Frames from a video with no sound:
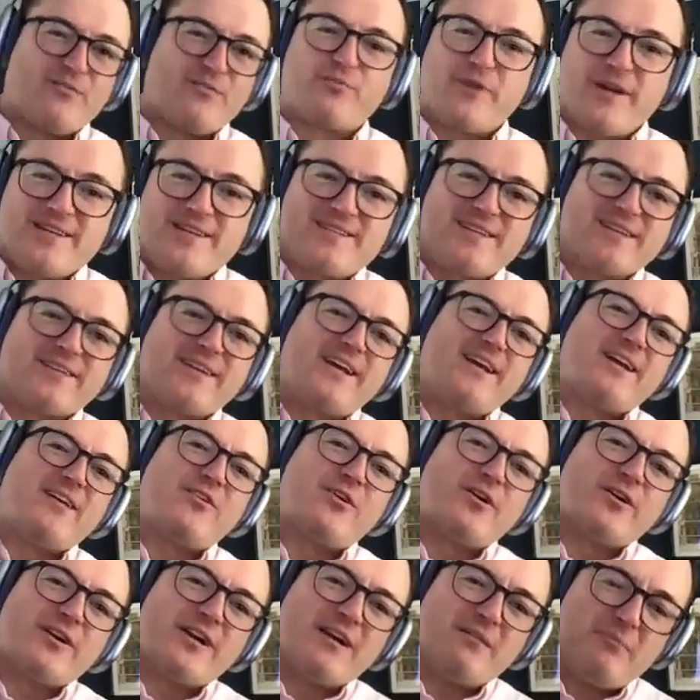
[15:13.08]
recently
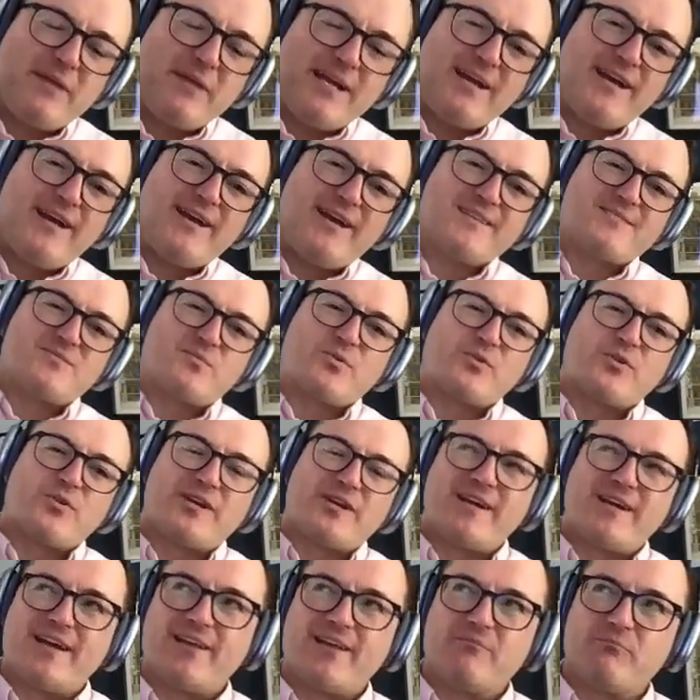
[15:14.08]
heard in meetings, we're
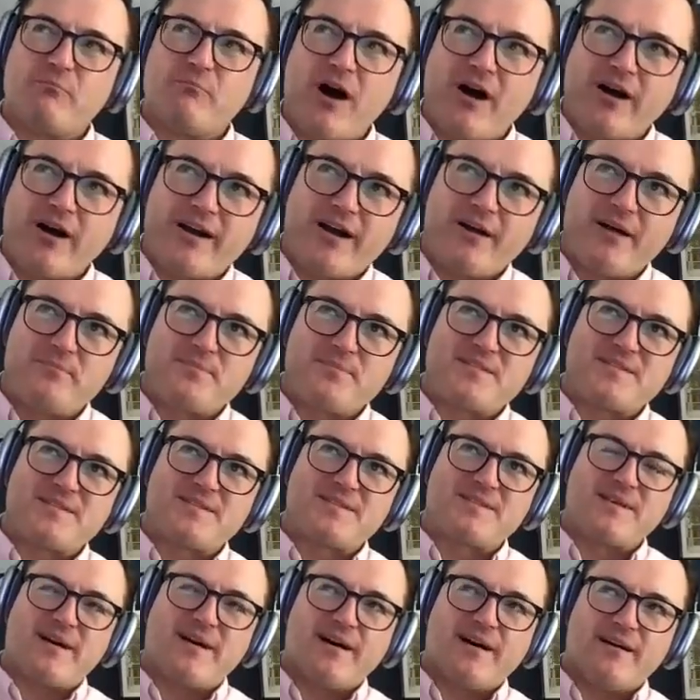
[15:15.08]
looking at
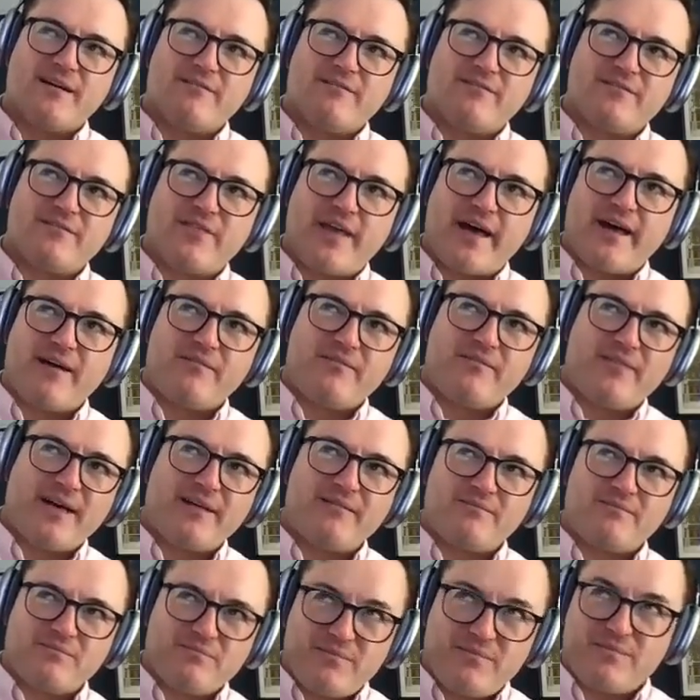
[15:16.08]
mock-ups
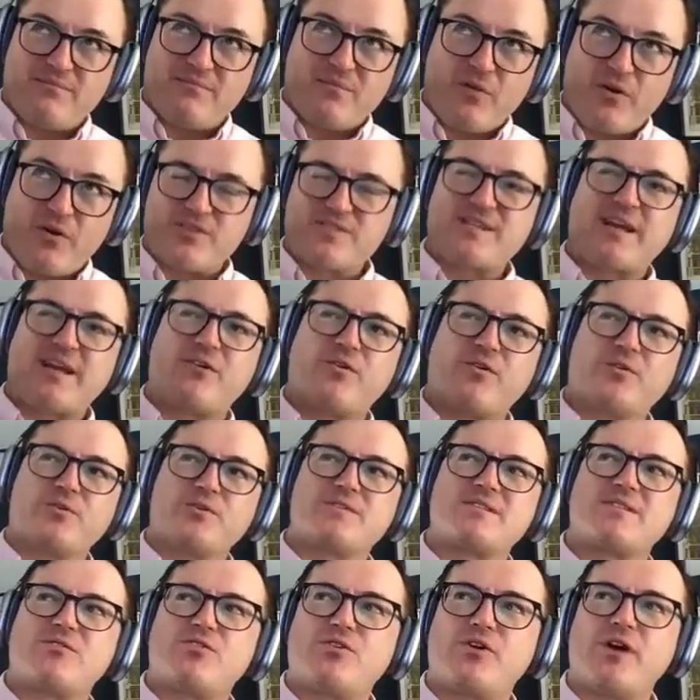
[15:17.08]
that our
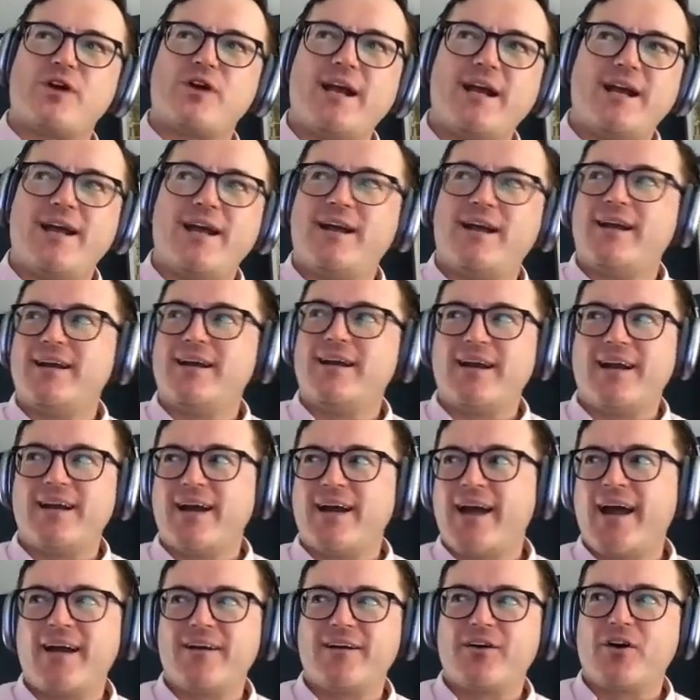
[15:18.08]
stakeholders created, and
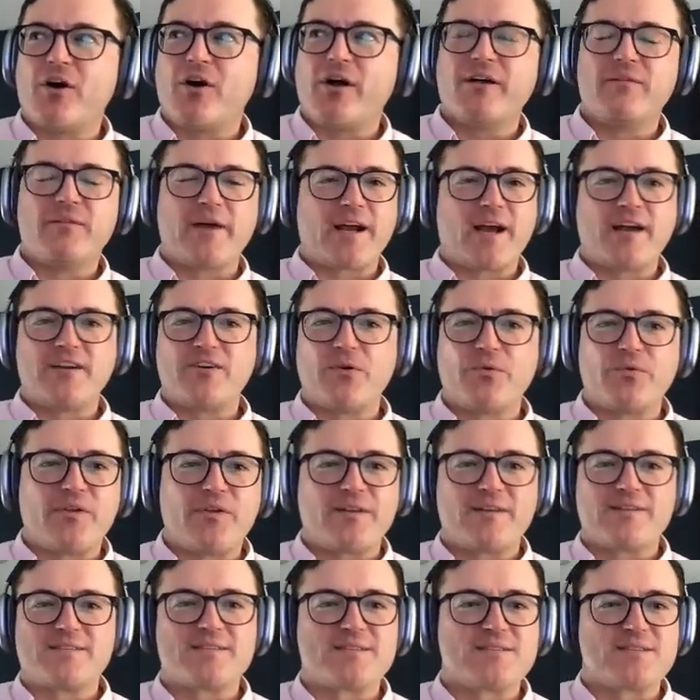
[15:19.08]
I had to call it, like, I don't
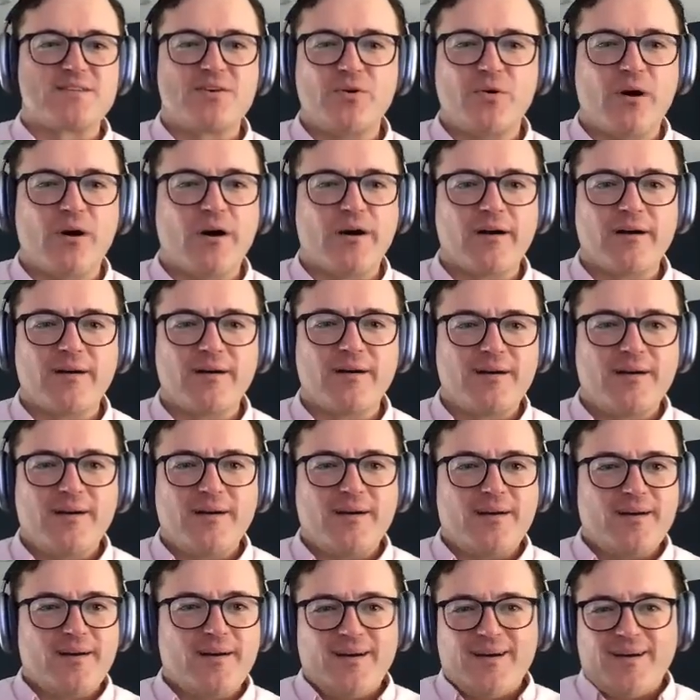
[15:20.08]
think this is who our,
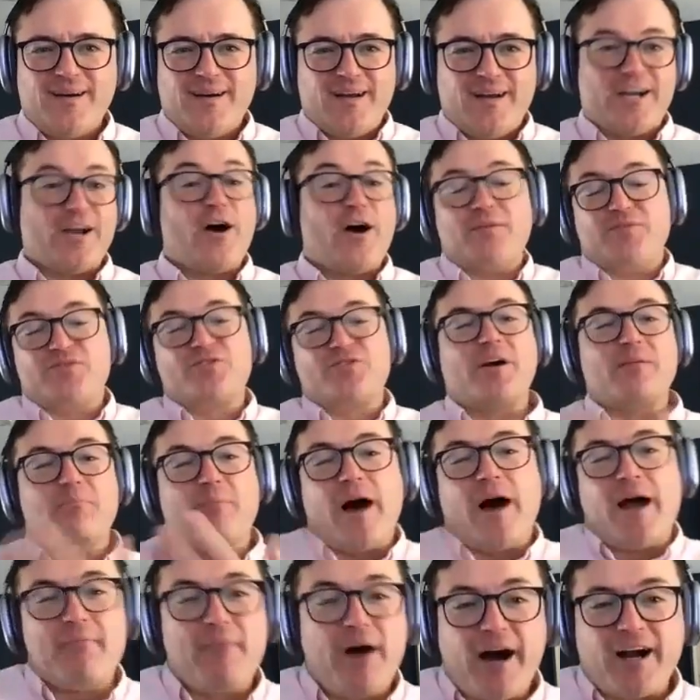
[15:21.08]
I'm showing
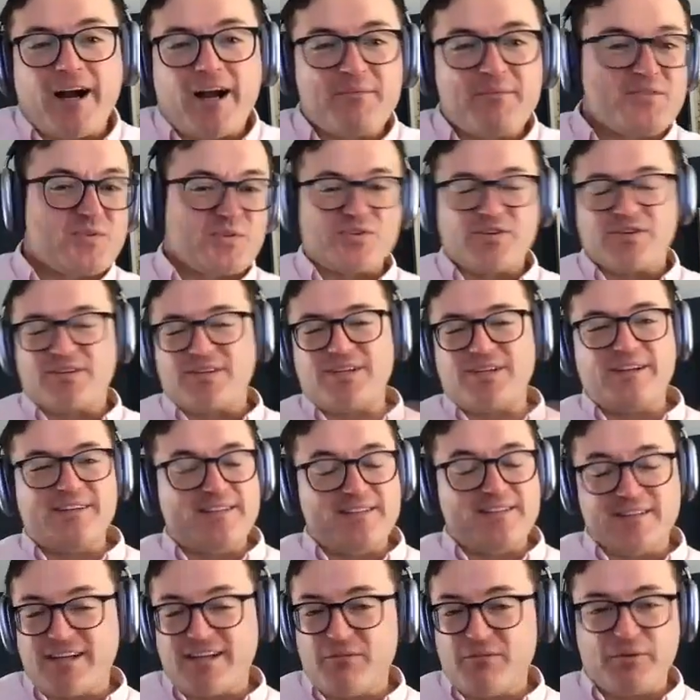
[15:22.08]
my mock-ups, which are
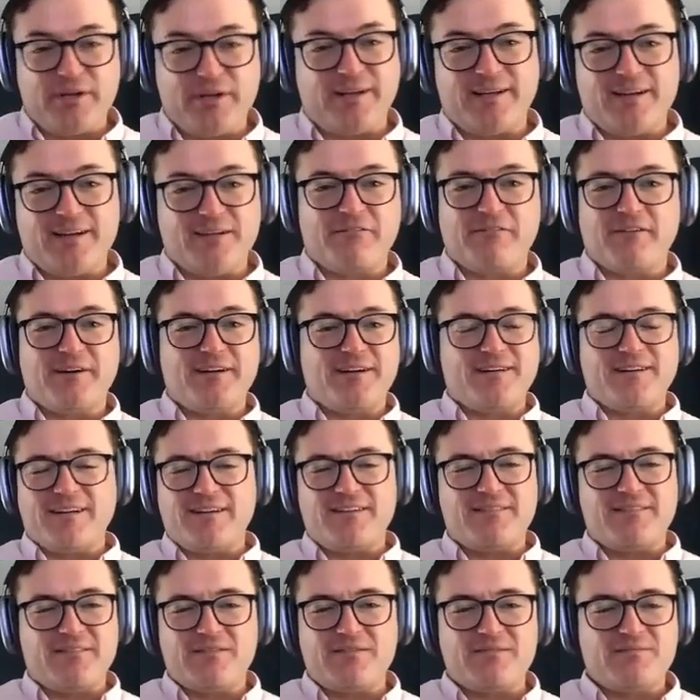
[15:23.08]
completely different
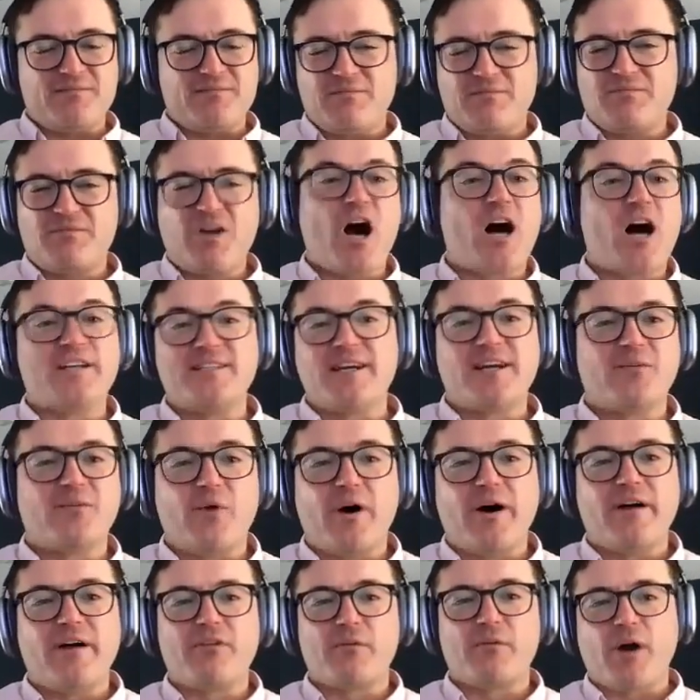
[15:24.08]

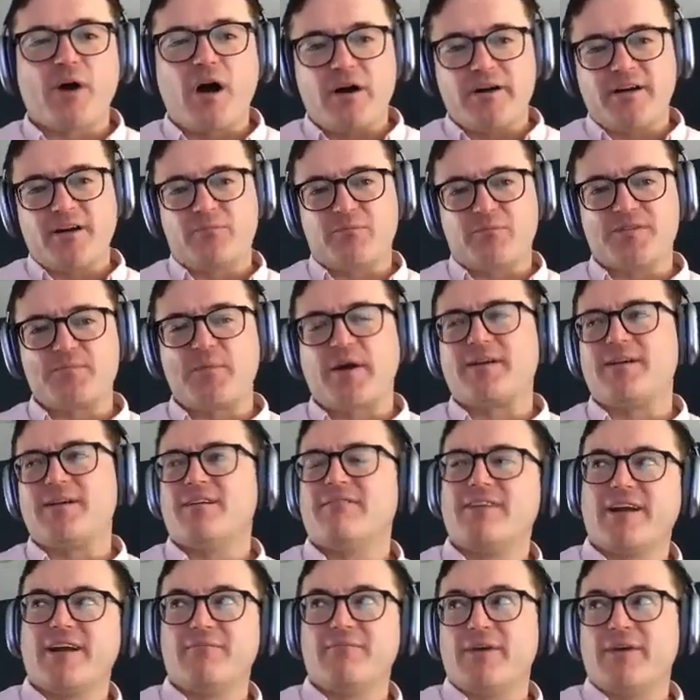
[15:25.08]
from content
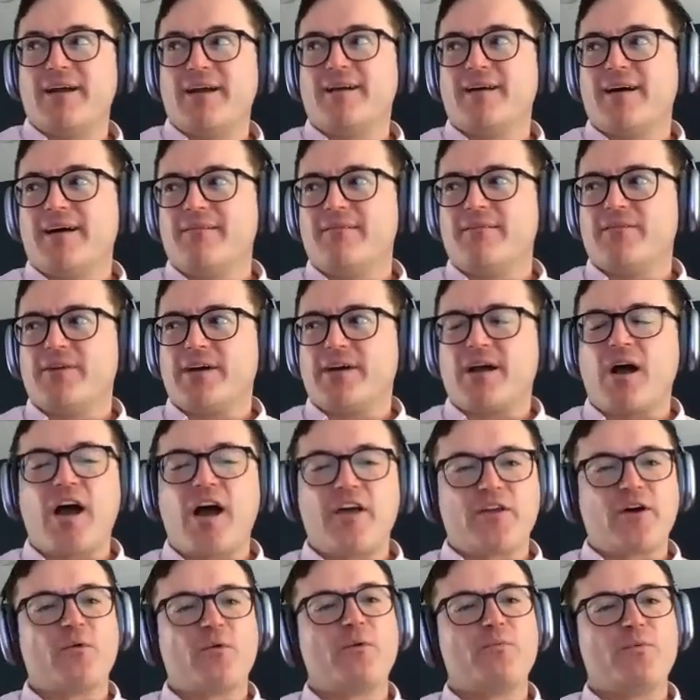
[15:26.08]
perspective. And I thought
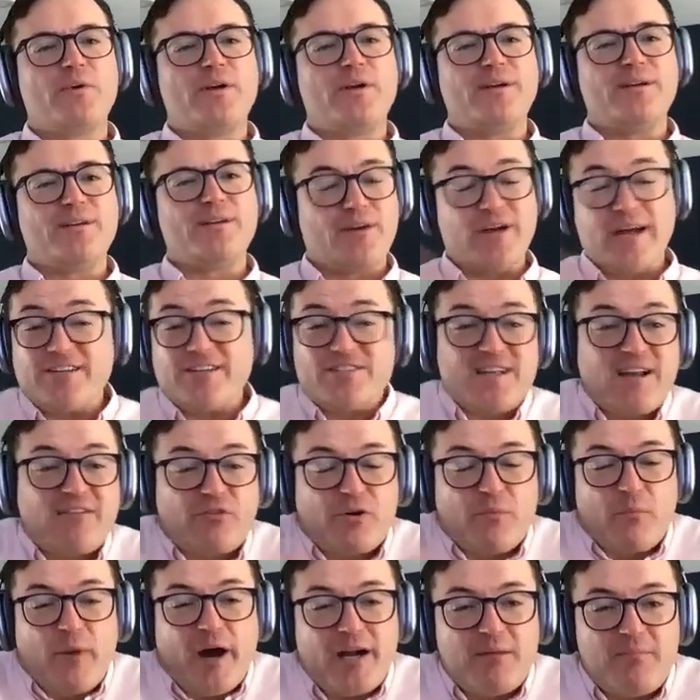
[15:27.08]
I just have
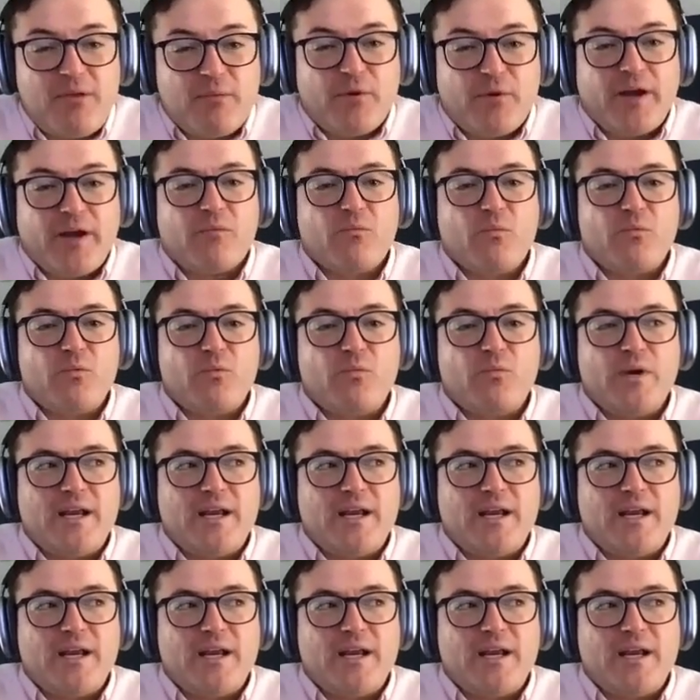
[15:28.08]
to remind people, like,